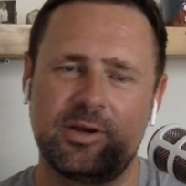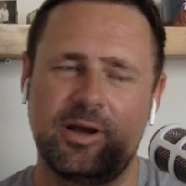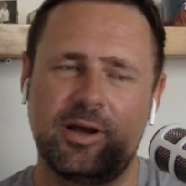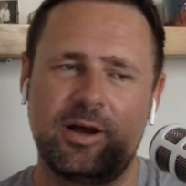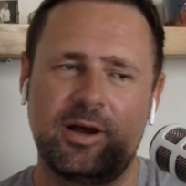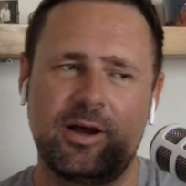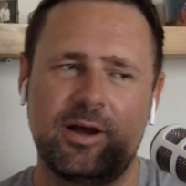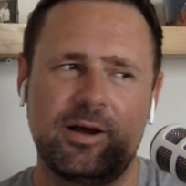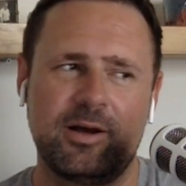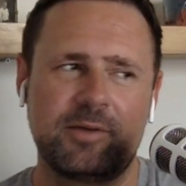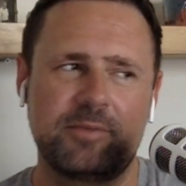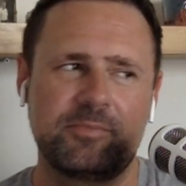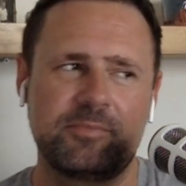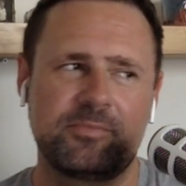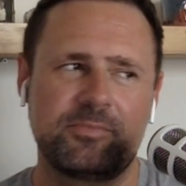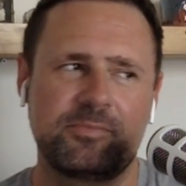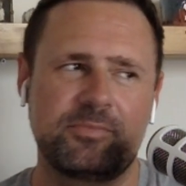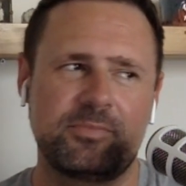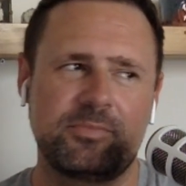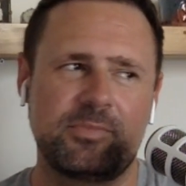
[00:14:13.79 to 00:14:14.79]

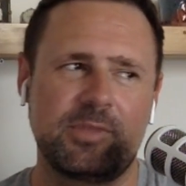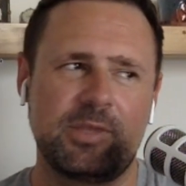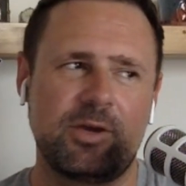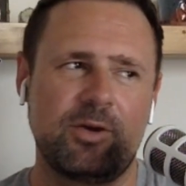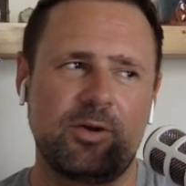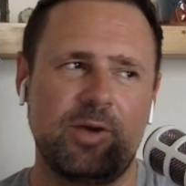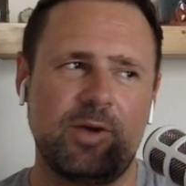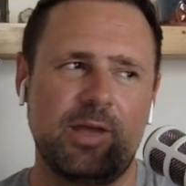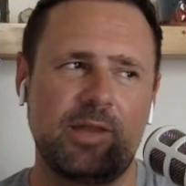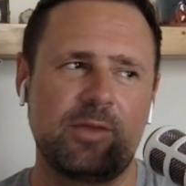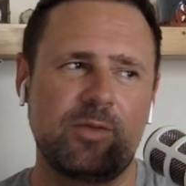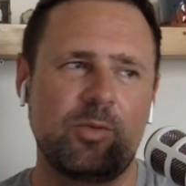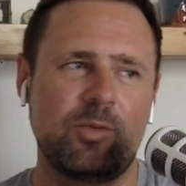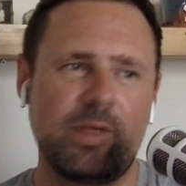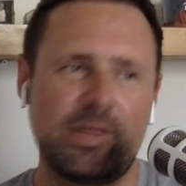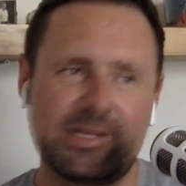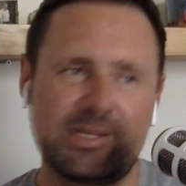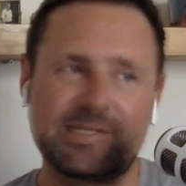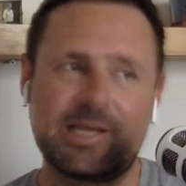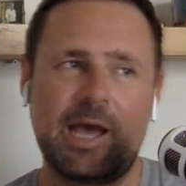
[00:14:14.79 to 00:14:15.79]
and
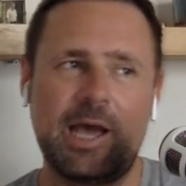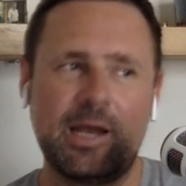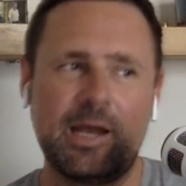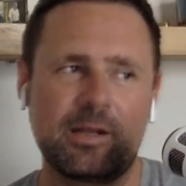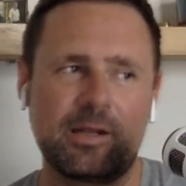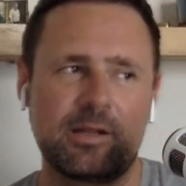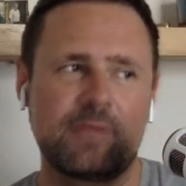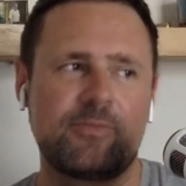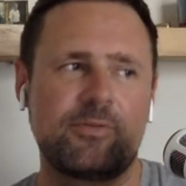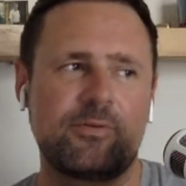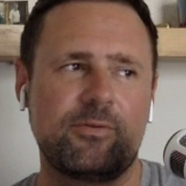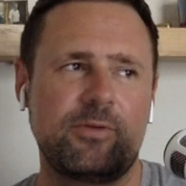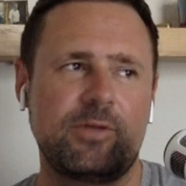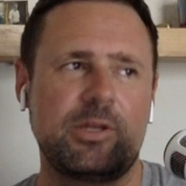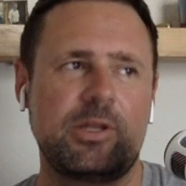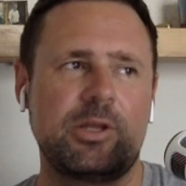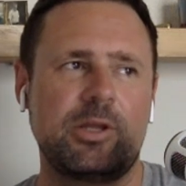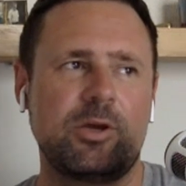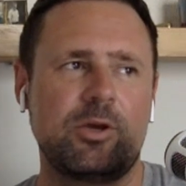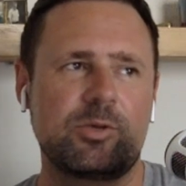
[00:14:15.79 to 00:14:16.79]
the title of the
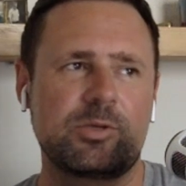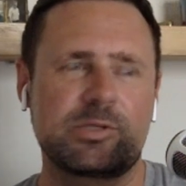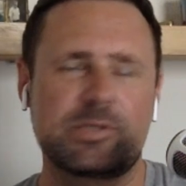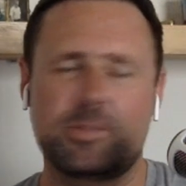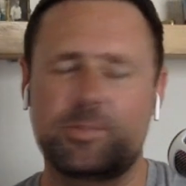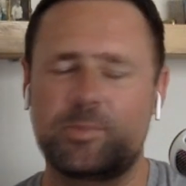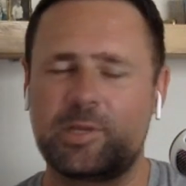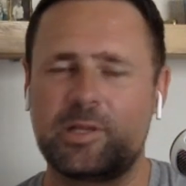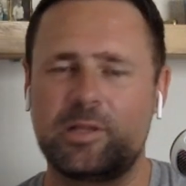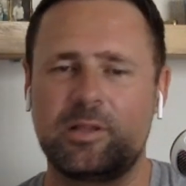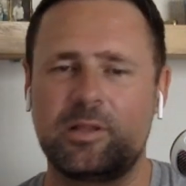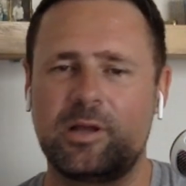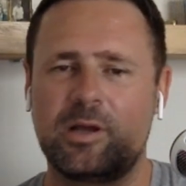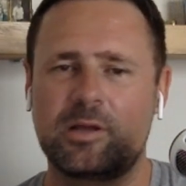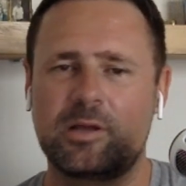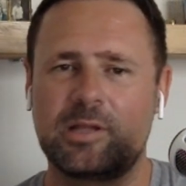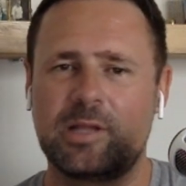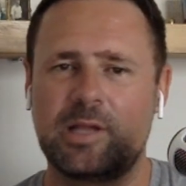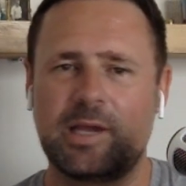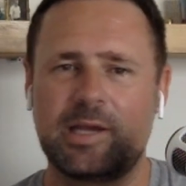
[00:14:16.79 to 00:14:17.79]
video was something
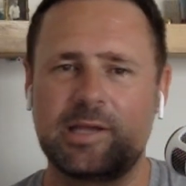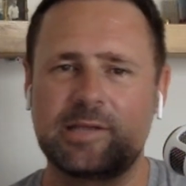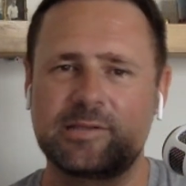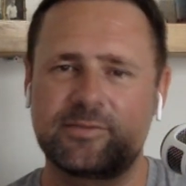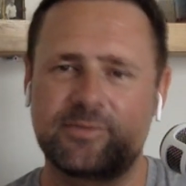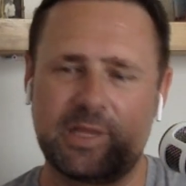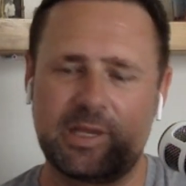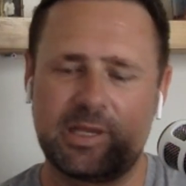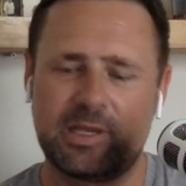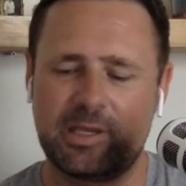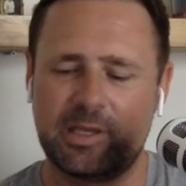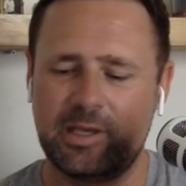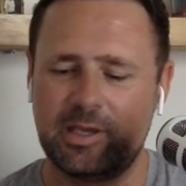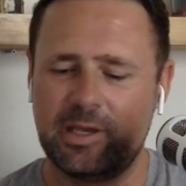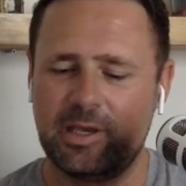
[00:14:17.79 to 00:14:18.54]
along the lines of like